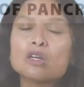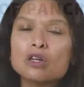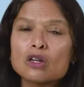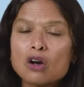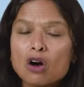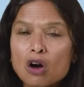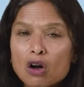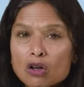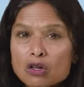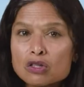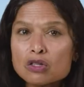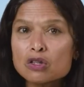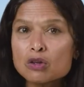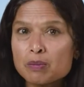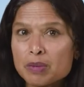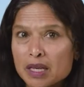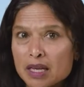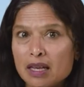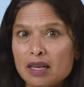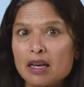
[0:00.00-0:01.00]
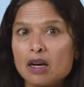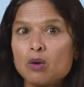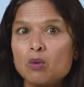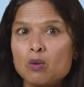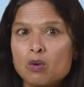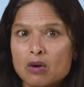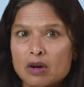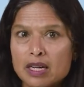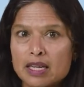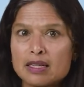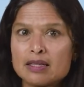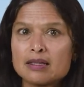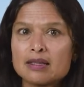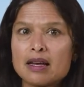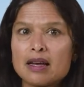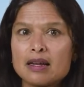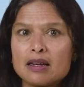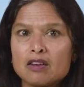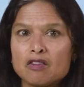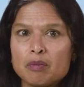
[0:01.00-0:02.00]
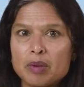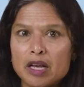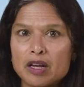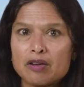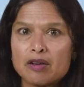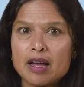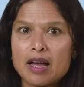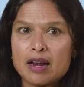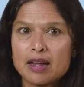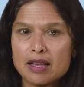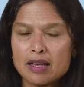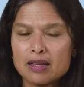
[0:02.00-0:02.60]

could also be a warning sign of pancreatic